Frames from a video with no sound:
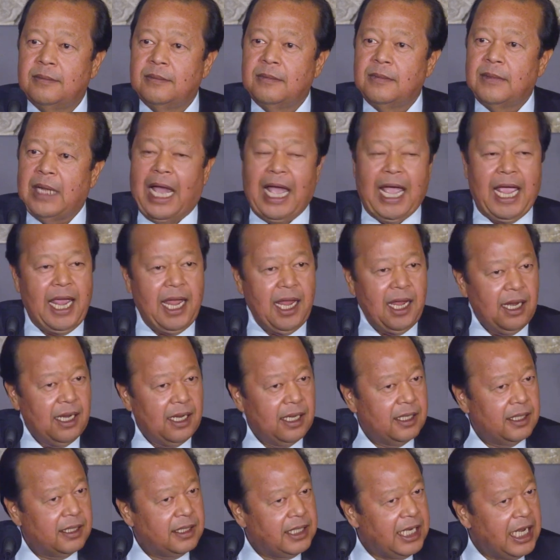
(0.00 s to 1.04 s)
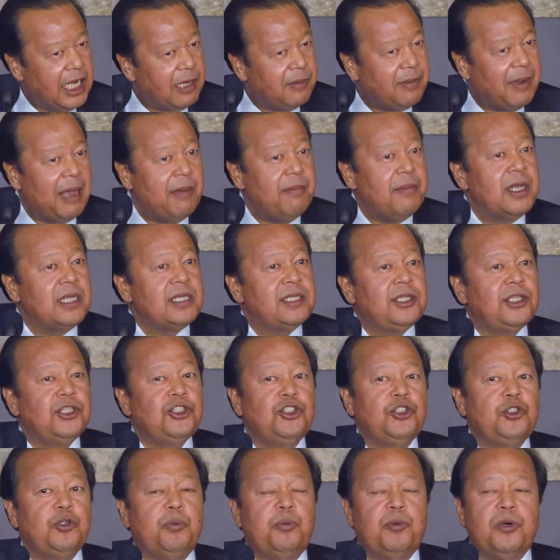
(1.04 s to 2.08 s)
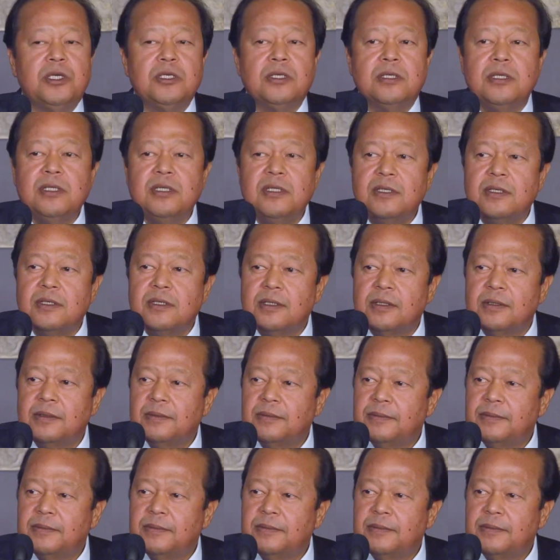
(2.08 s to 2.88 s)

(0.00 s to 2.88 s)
I take my message to prisons,